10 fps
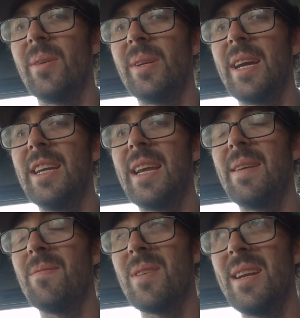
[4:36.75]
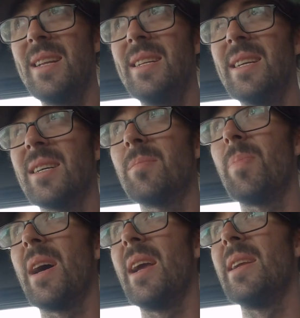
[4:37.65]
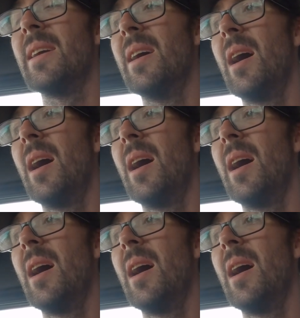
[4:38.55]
Okay, it really does pay.